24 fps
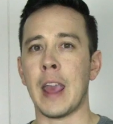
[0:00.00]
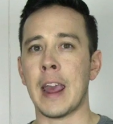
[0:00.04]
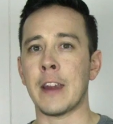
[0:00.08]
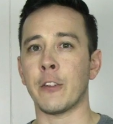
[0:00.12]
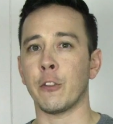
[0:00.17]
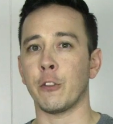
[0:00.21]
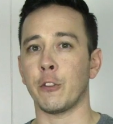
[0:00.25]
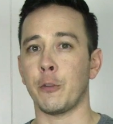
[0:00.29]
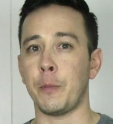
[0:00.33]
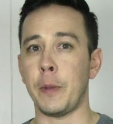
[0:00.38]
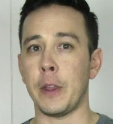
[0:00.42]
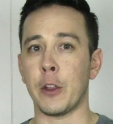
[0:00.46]

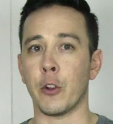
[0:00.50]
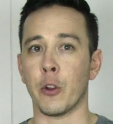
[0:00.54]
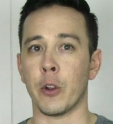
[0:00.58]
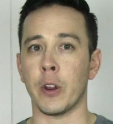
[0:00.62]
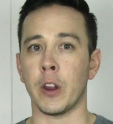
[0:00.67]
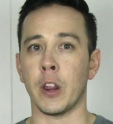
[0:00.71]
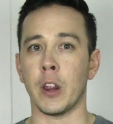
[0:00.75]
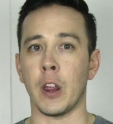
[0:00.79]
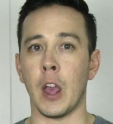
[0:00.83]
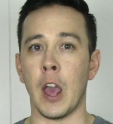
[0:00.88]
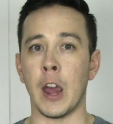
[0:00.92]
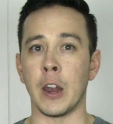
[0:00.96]
standard speaker
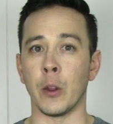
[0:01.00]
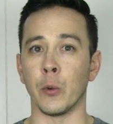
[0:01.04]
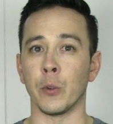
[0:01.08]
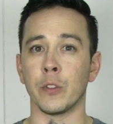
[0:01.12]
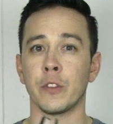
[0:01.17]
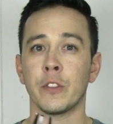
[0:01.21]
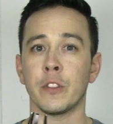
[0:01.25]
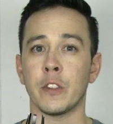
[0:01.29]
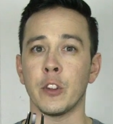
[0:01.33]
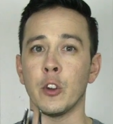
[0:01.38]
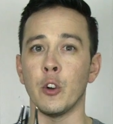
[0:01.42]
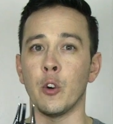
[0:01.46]
in it, and it
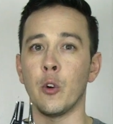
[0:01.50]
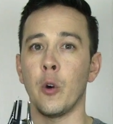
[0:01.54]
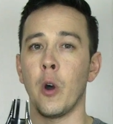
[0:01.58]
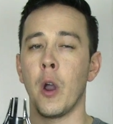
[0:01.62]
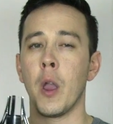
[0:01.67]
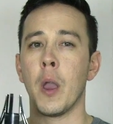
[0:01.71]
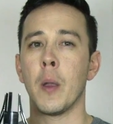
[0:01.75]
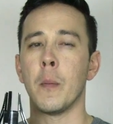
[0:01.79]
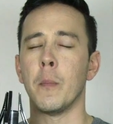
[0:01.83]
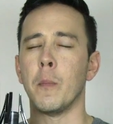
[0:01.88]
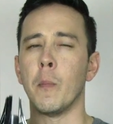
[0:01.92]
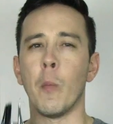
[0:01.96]
was
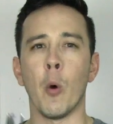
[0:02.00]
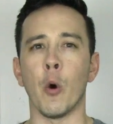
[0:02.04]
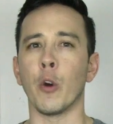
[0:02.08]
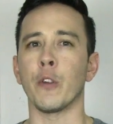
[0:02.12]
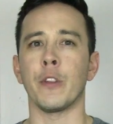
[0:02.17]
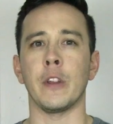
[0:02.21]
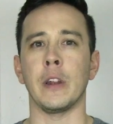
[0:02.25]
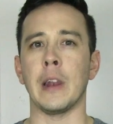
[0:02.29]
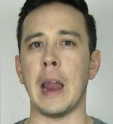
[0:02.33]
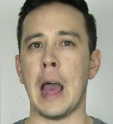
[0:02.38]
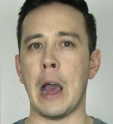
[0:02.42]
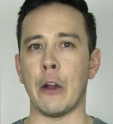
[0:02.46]
still
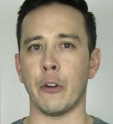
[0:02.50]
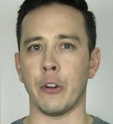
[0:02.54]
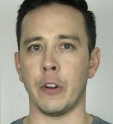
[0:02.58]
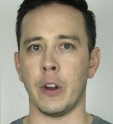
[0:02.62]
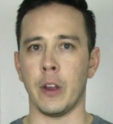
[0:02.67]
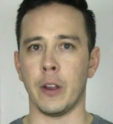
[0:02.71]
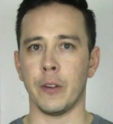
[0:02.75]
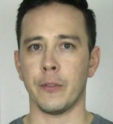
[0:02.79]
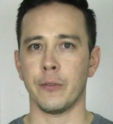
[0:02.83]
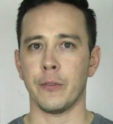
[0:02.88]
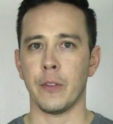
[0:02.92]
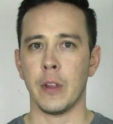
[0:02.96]
more than loud
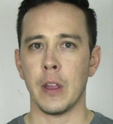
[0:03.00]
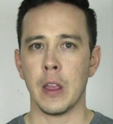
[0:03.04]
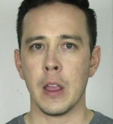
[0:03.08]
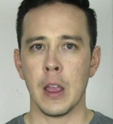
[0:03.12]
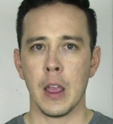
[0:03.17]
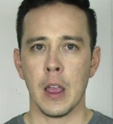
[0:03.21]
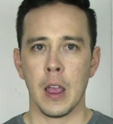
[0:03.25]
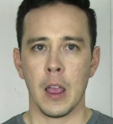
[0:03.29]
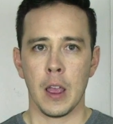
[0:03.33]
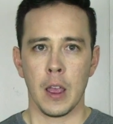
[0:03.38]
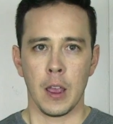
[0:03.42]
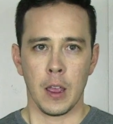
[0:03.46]
enough.
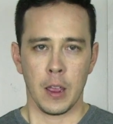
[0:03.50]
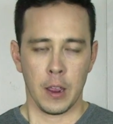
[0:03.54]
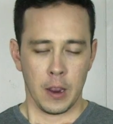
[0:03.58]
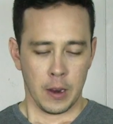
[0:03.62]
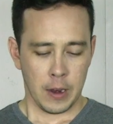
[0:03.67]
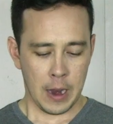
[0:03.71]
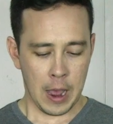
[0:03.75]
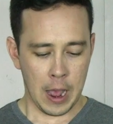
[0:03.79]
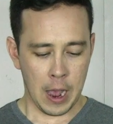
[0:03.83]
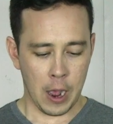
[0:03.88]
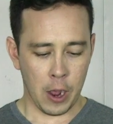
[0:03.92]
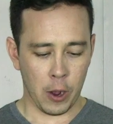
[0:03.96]

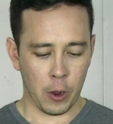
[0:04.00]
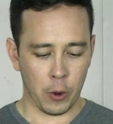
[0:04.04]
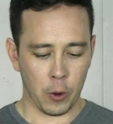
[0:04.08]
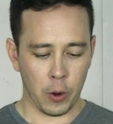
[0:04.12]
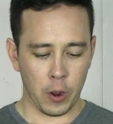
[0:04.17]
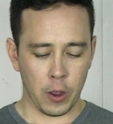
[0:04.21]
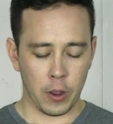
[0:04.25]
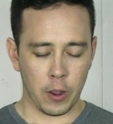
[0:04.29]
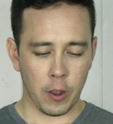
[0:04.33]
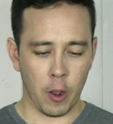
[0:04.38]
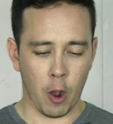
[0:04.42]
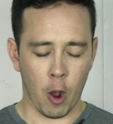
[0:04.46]

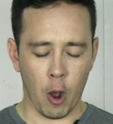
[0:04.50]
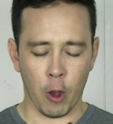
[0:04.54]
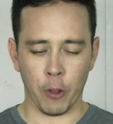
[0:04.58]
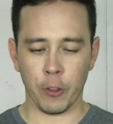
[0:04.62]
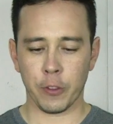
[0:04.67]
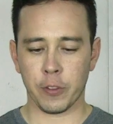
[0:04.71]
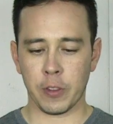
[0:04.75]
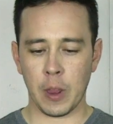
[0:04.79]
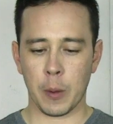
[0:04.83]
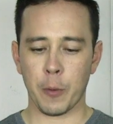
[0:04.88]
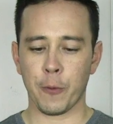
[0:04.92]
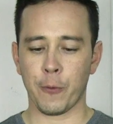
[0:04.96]
Now,
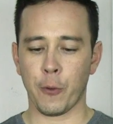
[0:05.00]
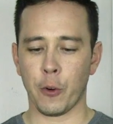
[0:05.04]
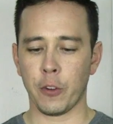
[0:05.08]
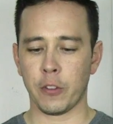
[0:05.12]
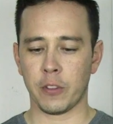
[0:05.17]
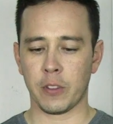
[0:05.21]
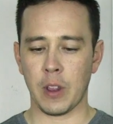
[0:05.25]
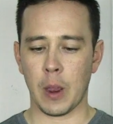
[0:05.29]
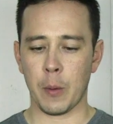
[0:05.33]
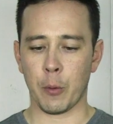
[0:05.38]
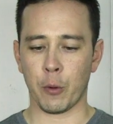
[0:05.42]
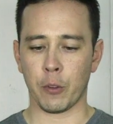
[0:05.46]
all the Saber
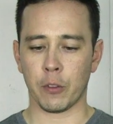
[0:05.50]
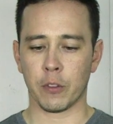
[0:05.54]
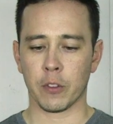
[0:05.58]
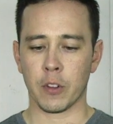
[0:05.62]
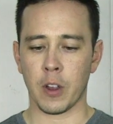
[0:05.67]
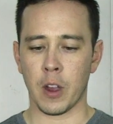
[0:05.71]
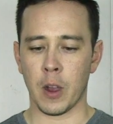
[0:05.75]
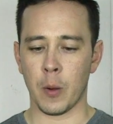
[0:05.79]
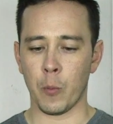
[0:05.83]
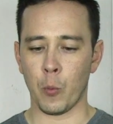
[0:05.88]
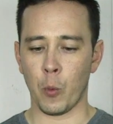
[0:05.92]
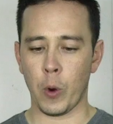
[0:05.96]
Forge sabers
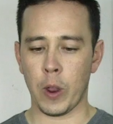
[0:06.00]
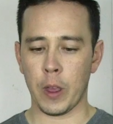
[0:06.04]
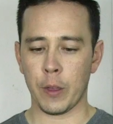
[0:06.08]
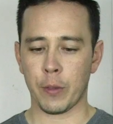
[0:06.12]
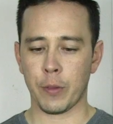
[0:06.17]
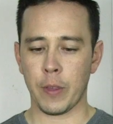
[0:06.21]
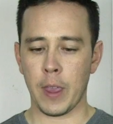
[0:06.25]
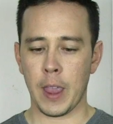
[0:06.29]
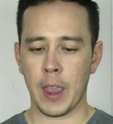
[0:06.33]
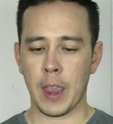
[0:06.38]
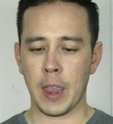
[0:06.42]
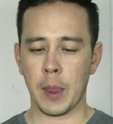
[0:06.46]
come
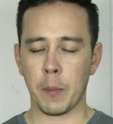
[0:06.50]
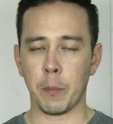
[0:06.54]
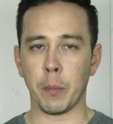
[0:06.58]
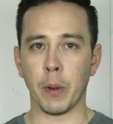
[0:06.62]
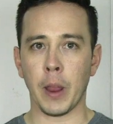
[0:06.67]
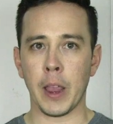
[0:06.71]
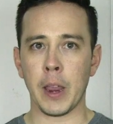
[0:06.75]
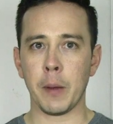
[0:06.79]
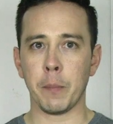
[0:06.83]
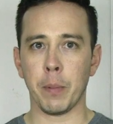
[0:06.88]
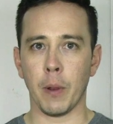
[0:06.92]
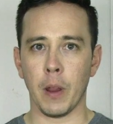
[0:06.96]
with a
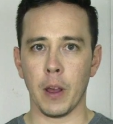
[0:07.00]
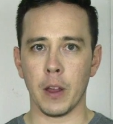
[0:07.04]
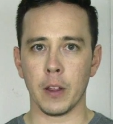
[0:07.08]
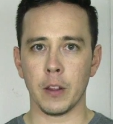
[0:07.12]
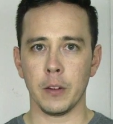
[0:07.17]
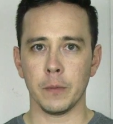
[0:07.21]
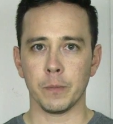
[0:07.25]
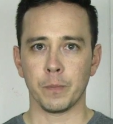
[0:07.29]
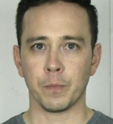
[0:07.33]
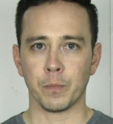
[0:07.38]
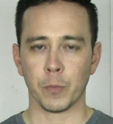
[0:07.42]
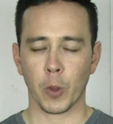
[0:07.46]
blade
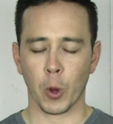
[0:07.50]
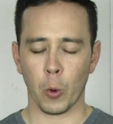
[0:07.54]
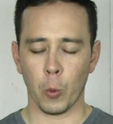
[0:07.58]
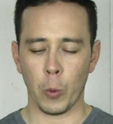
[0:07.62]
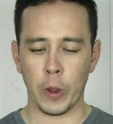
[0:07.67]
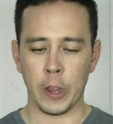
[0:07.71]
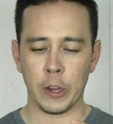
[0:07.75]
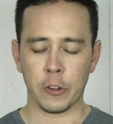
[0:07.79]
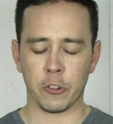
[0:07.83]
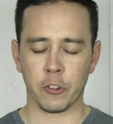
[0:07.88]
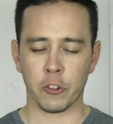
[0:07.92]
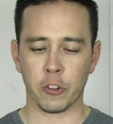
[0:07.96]
plug,
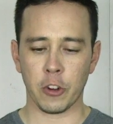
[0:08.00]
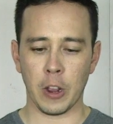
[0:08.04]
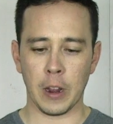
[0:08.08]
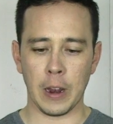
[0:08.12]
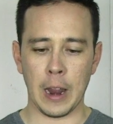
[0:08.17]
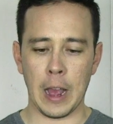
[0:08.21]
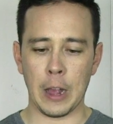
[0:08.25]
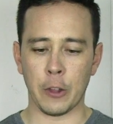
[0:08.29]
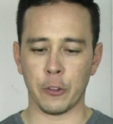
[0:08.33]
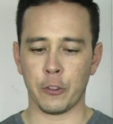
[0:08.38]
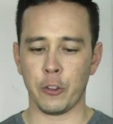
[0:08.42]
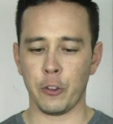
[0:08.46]
which
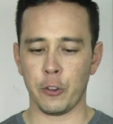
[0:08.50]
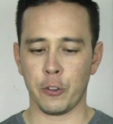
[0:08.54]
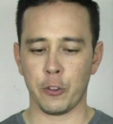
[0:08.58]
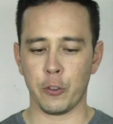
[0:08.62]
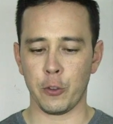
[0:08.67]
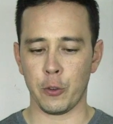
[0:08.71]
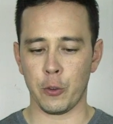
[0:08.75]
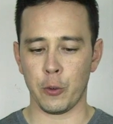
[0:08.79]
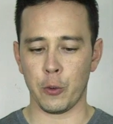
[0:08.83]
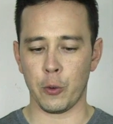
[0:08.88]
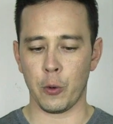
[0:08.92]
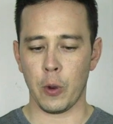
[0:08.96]
allows you
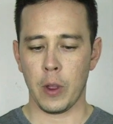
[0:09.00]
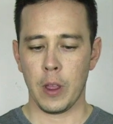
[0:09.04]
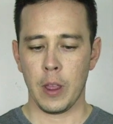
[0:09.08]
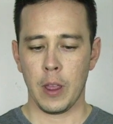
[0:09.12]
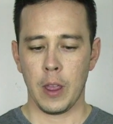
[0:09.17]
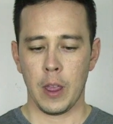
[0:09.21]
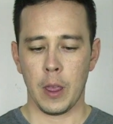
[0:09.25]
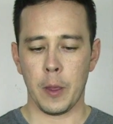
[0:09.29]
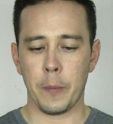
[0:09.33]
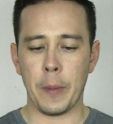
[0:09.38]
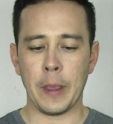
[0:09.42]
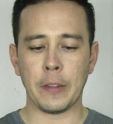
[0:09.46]
to,
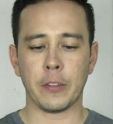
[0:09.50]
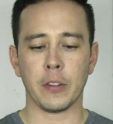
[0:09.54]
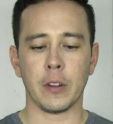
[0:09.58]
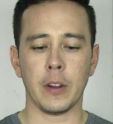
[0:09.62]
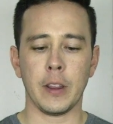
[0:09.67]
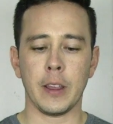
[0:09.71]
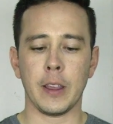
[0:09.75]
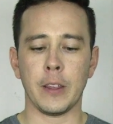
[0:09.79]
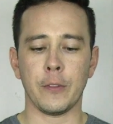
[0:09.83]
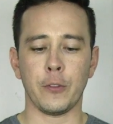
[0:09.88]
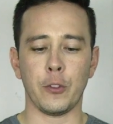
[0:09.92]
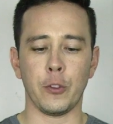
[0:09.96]
it
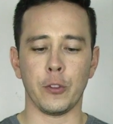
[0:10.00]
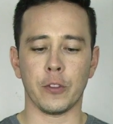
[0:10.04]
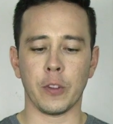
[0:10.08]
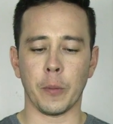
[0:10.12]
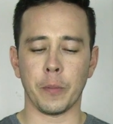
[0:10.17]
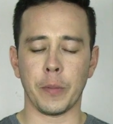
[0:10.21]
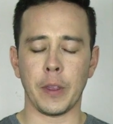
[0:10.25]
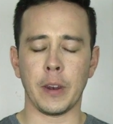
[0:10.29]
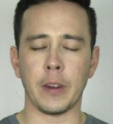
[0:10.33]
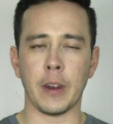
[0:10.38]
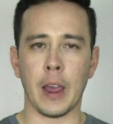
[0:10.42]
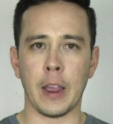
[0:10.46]
basically gives you
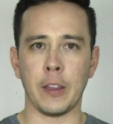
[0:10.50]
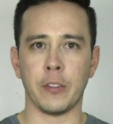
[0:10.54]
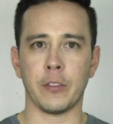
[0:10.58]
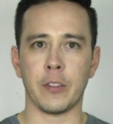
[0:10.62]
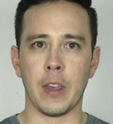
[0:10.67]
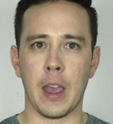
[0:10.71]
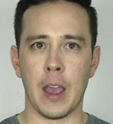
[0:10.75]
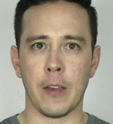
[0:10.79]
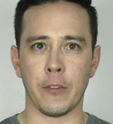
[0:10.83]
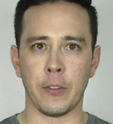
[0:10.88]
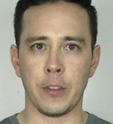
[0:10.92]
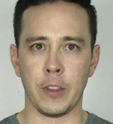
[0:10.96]
something
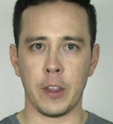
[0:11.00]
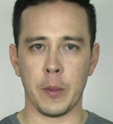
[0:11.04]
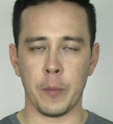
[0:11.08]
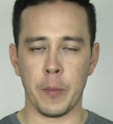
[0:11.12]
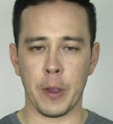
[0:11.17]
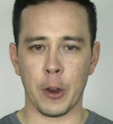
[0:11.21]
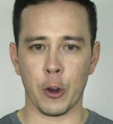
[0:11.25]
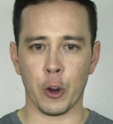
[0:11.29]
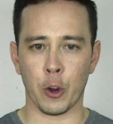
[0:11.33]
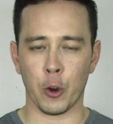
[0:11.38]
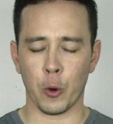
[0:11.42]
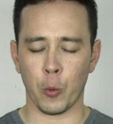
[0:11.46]
nice to have in the
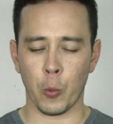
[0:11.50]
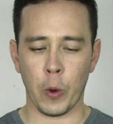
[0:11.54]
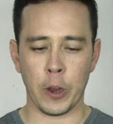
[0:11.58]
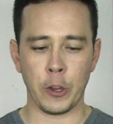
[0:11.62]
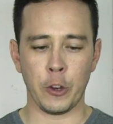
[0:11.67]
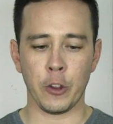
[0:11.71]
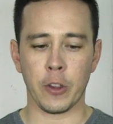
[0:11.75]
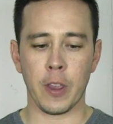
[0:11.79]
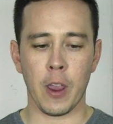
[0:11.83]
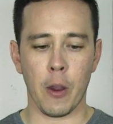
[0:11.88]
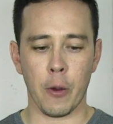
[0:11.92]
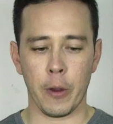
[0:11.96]
emitter
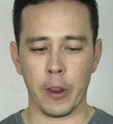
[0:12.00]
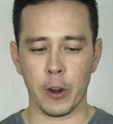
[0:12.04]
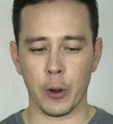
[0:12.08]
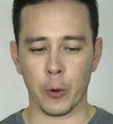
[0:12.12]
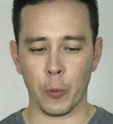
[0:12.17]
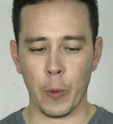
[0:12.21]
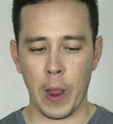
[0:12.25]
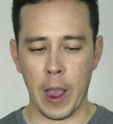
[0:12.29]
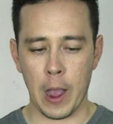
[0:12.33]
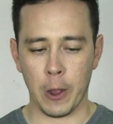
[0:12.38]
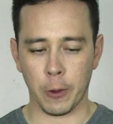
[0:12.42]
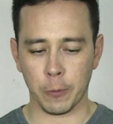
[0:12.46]
when you carry
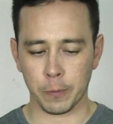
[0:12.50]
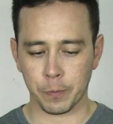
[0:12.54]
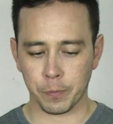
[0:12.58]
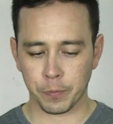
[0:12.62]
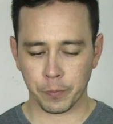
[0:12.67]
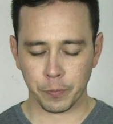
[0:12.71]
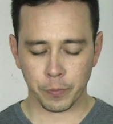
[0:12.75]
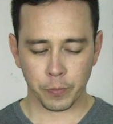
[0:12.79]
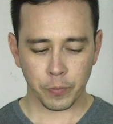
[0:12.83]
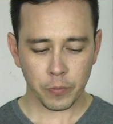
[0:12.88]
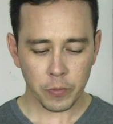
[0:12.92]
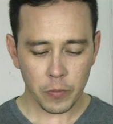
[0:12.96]
it
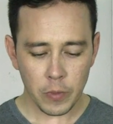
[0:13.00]
around.